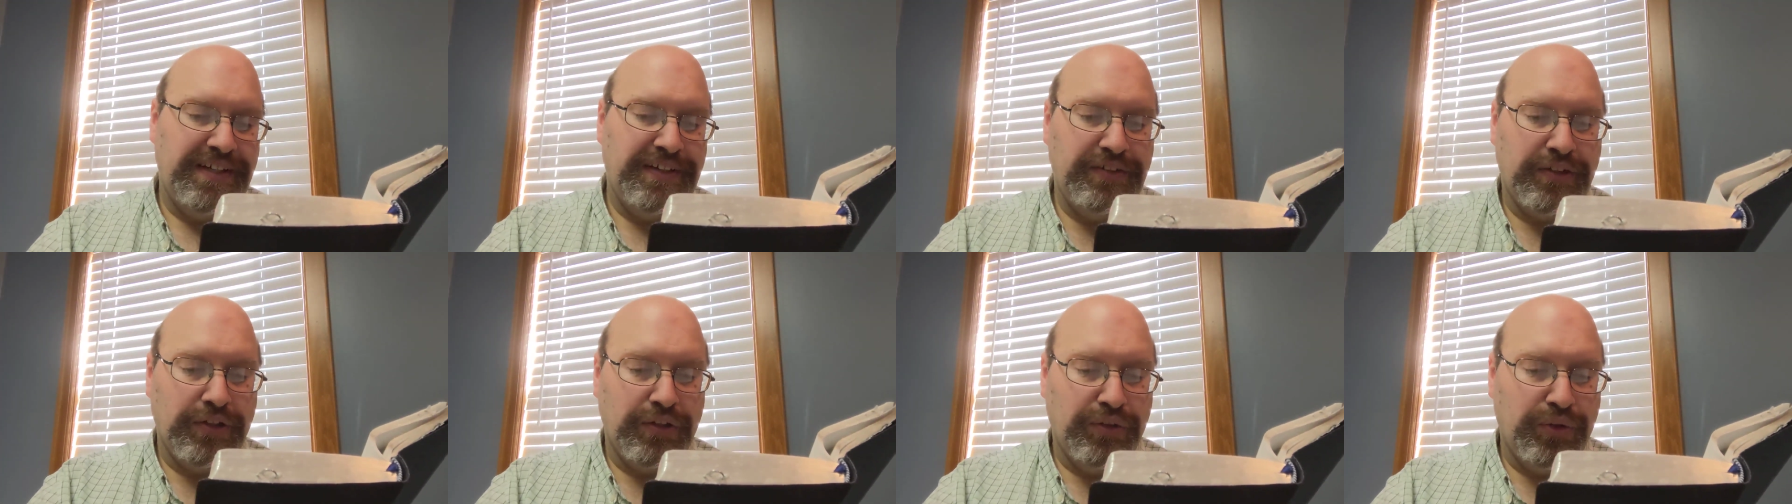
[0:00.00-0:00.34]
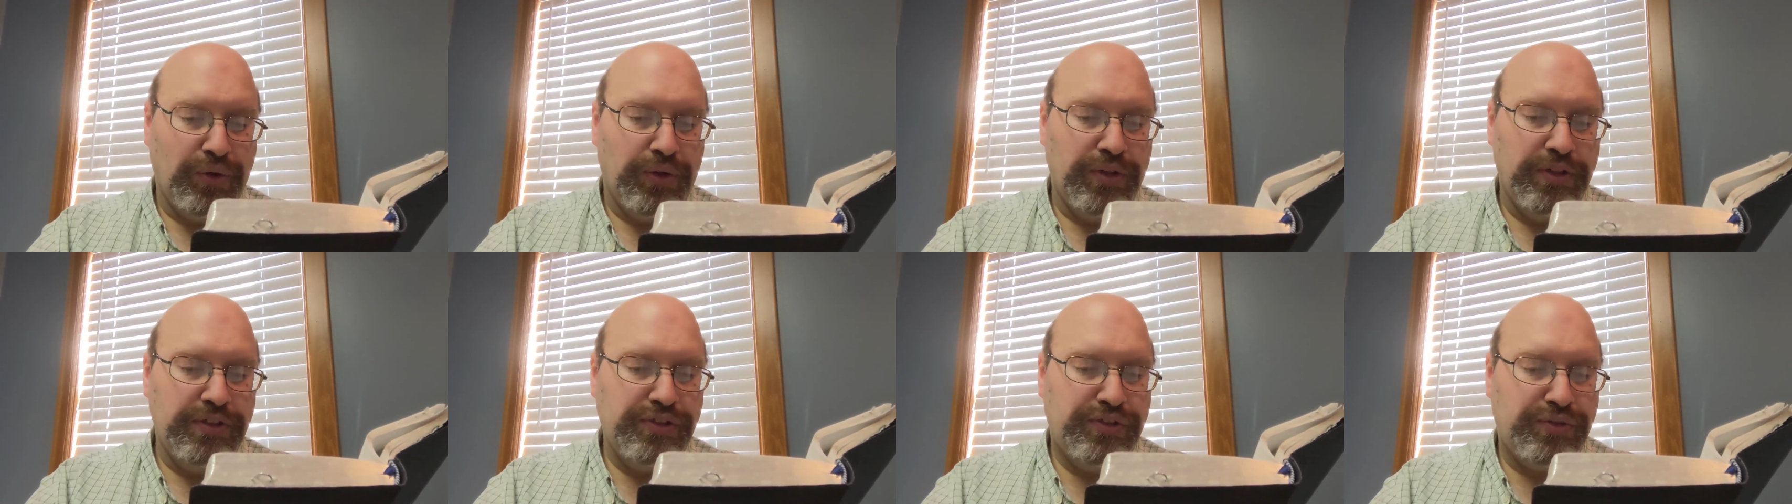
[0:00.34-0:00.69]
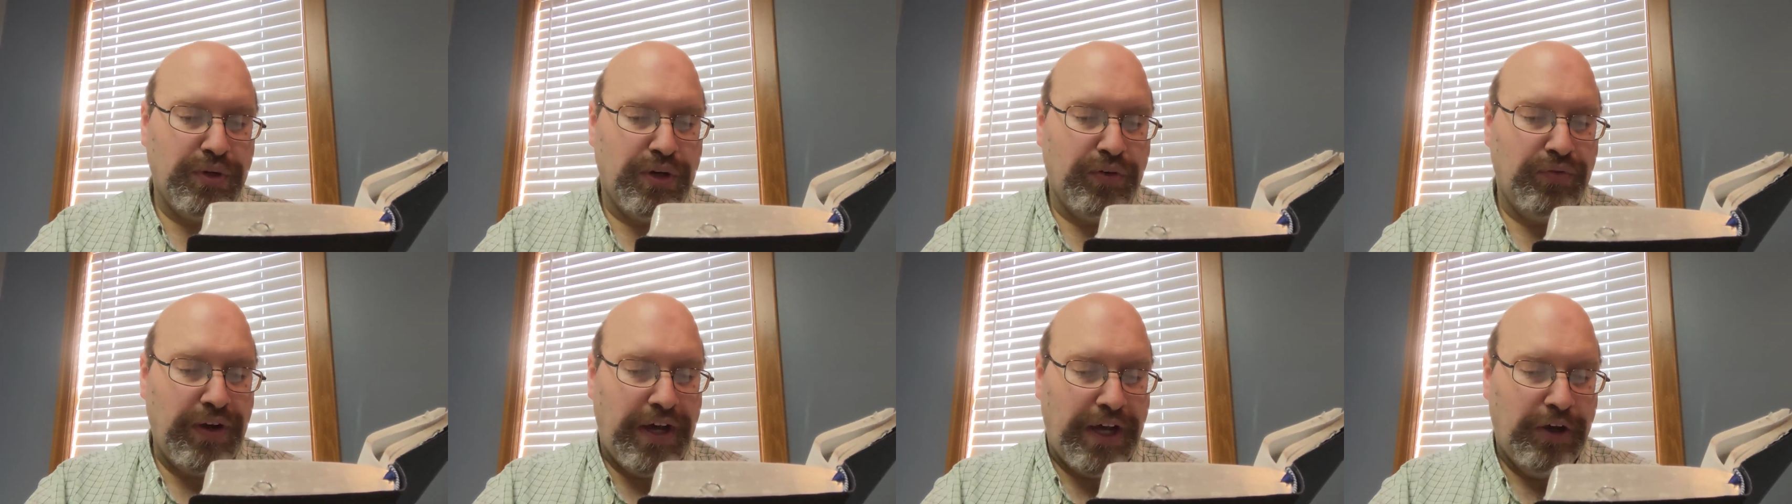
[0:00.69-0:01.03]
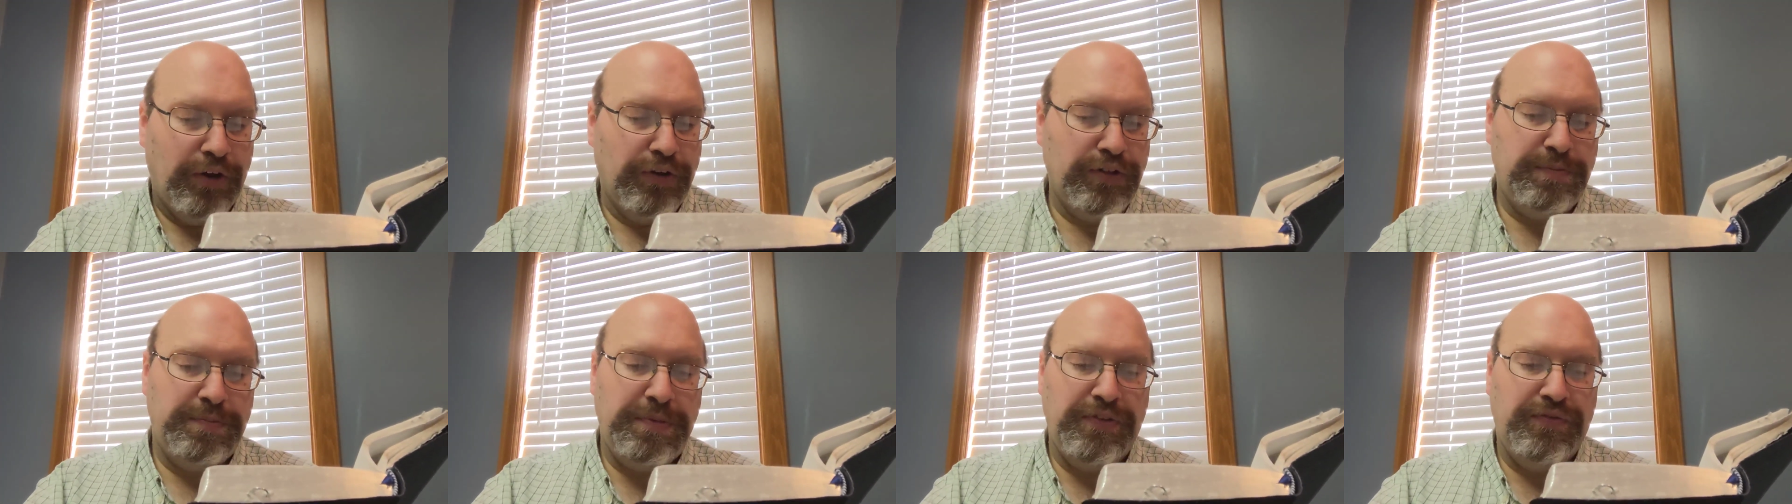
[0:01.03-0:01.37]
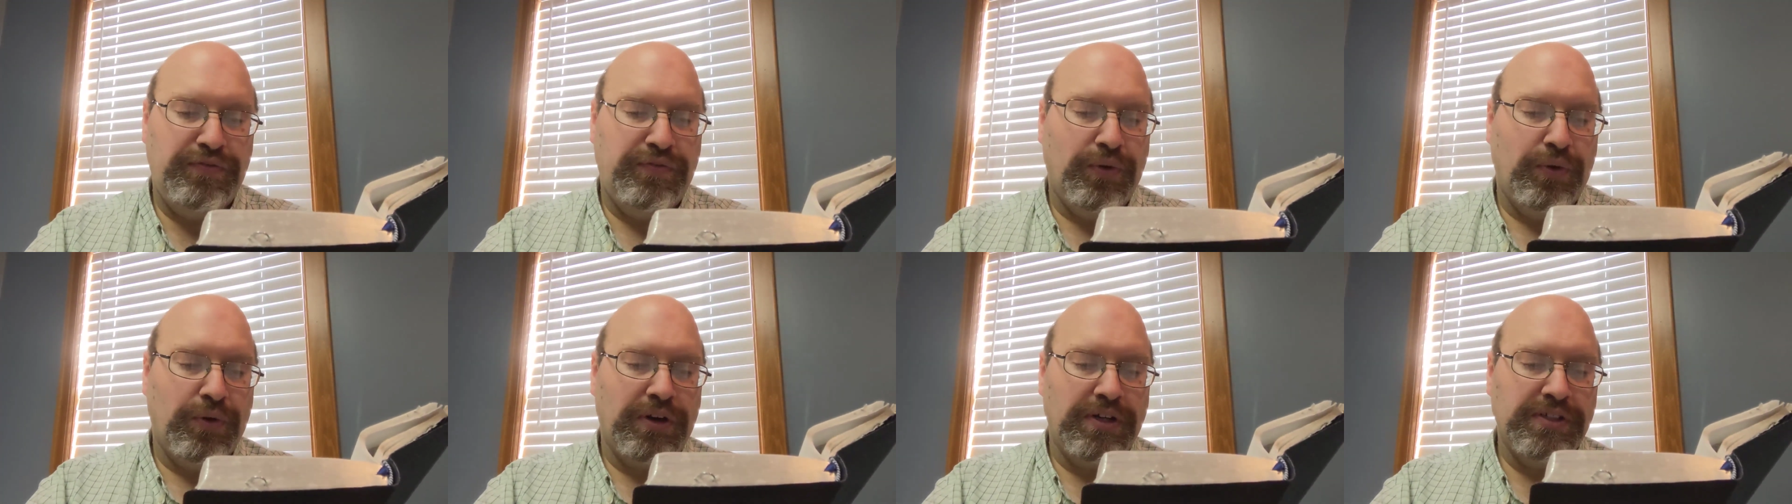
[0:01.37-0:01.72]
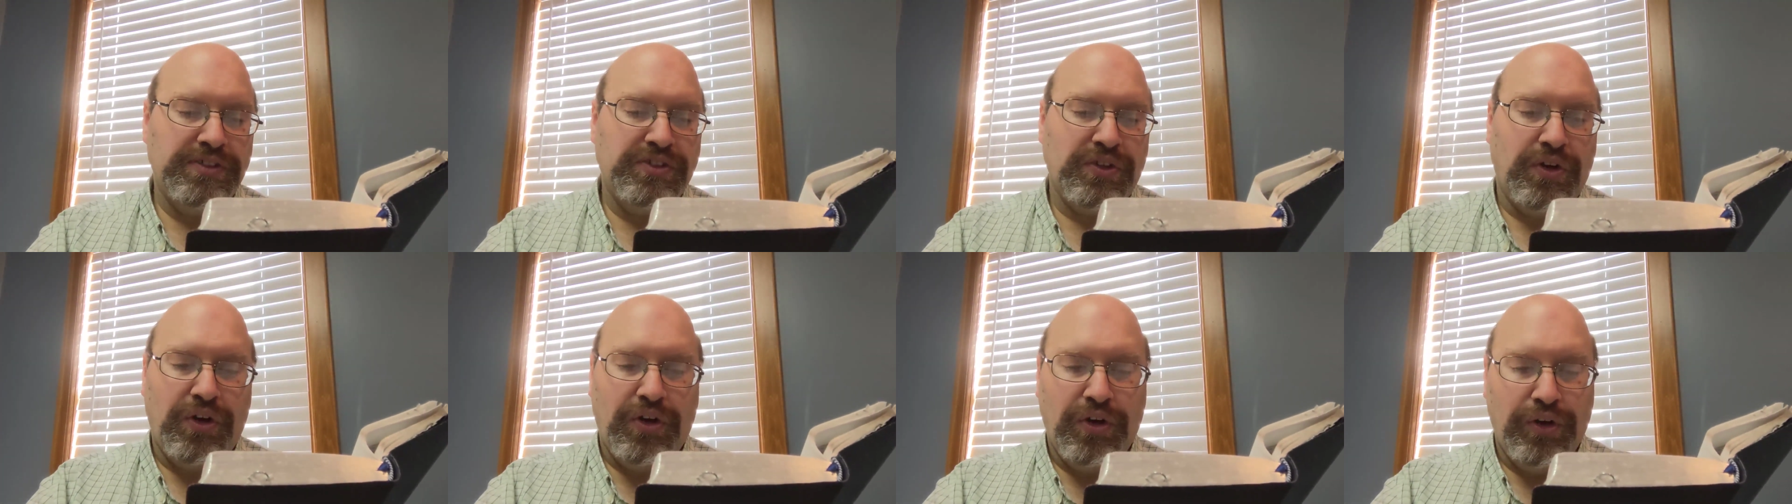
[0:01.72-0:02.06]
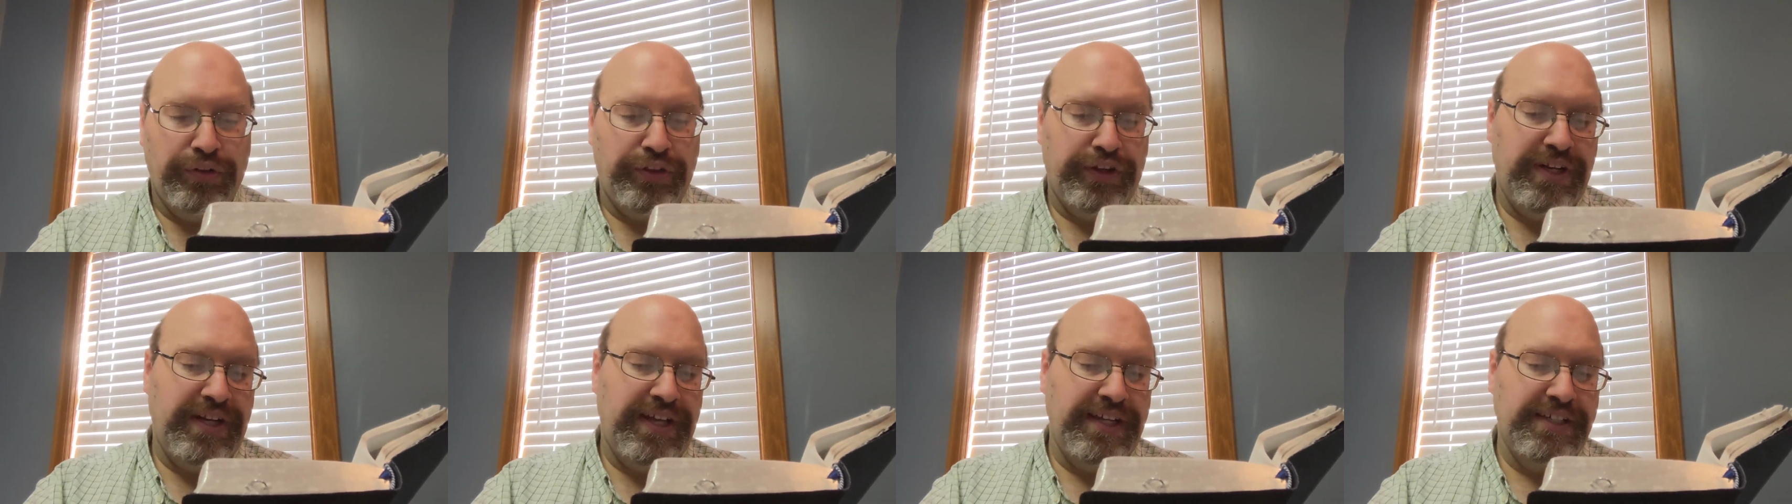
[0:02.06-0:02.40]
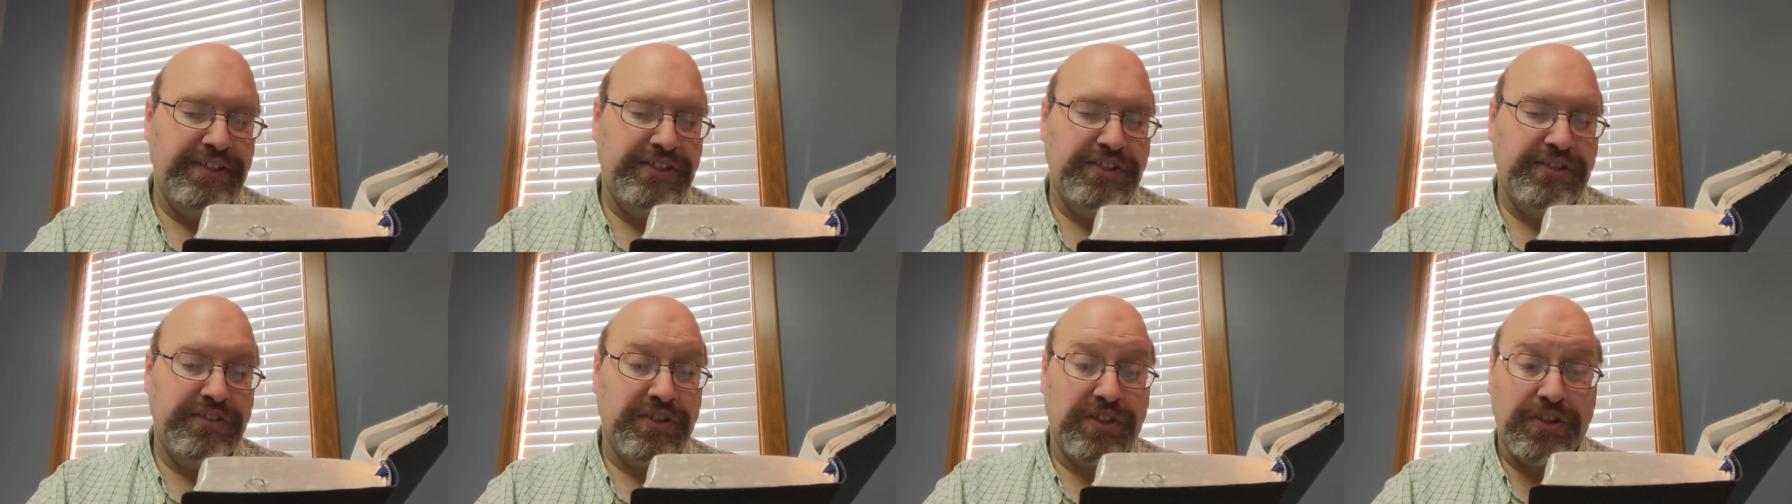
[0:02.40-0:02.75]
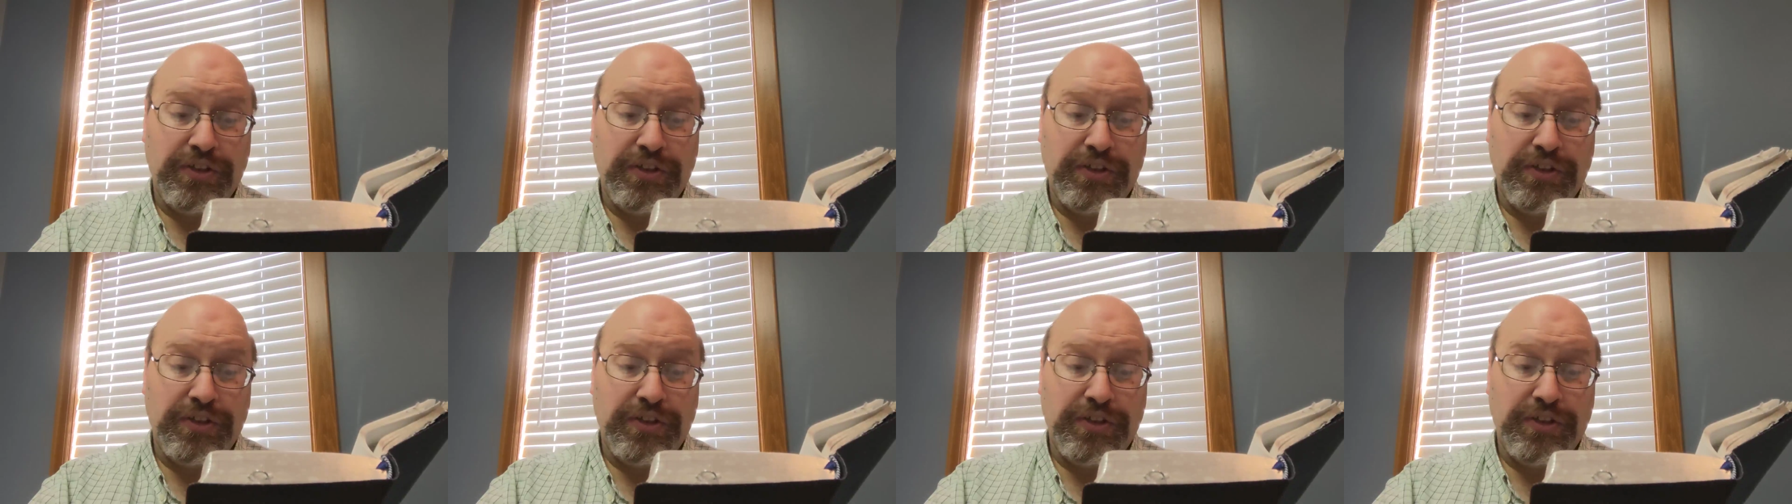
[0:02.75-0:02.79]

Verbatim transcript: And the Lord drove out before us all the nations,